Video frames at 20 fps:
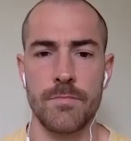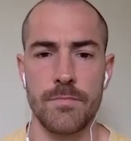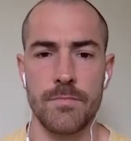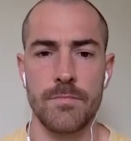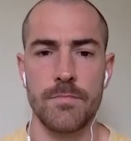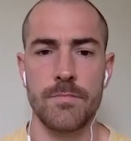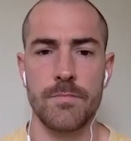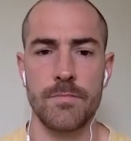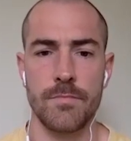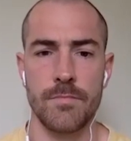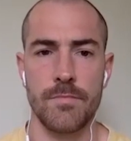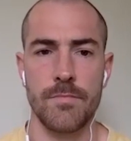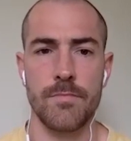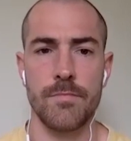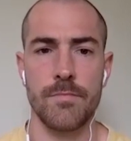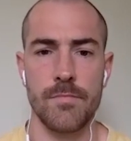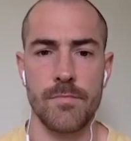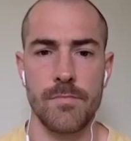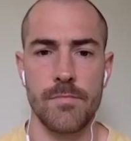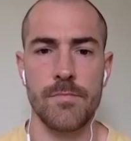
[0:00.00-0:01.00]

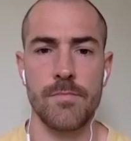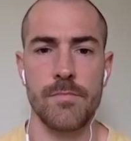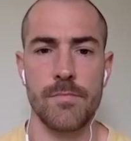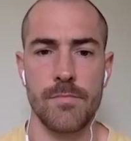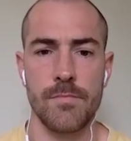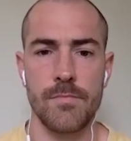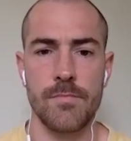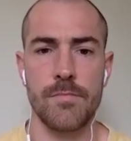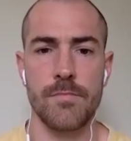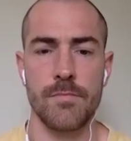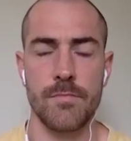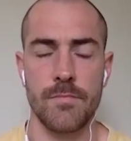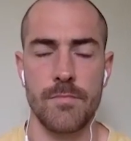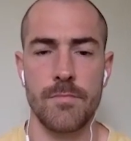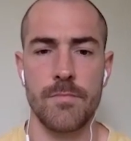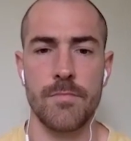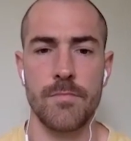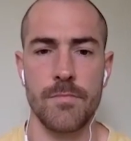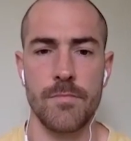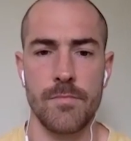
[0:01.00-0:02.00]

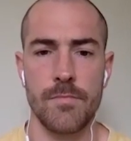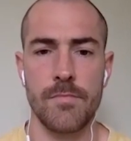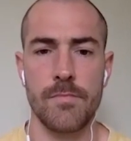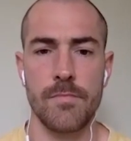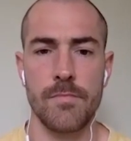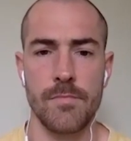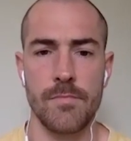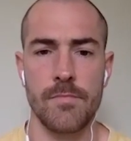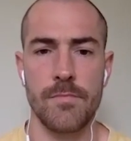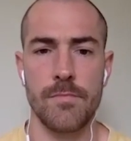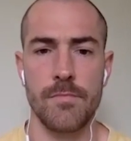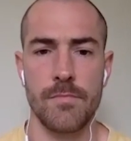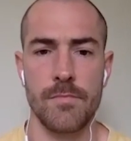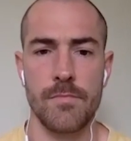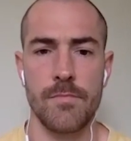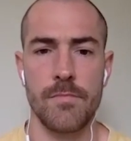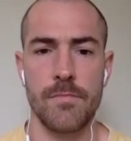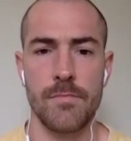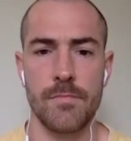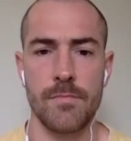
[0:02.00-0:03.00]

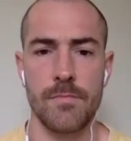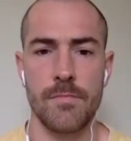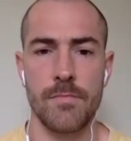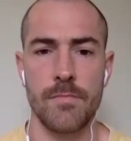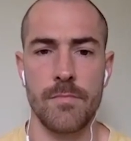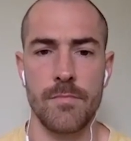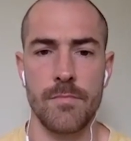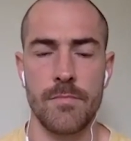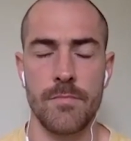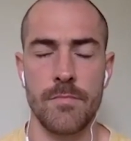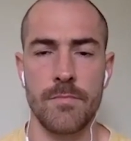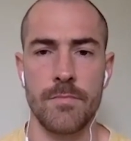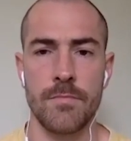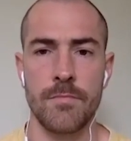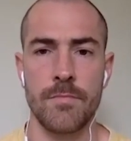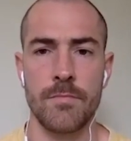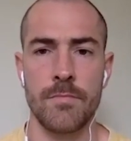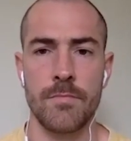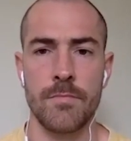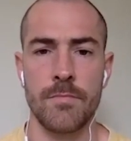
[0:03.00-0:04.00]

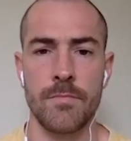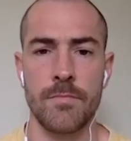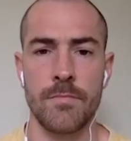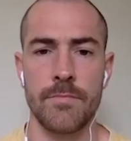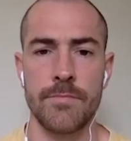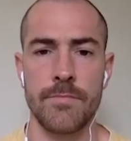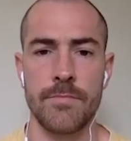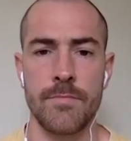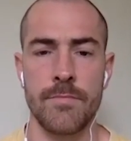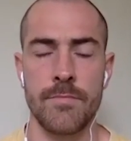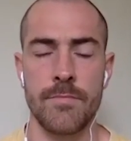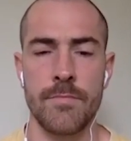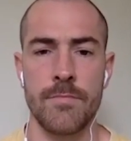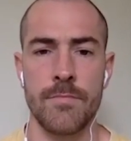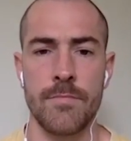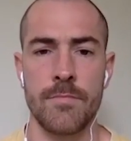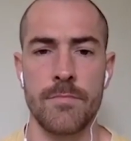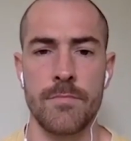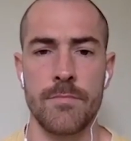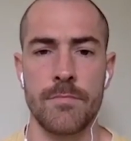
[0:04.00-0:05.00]
(not speaking)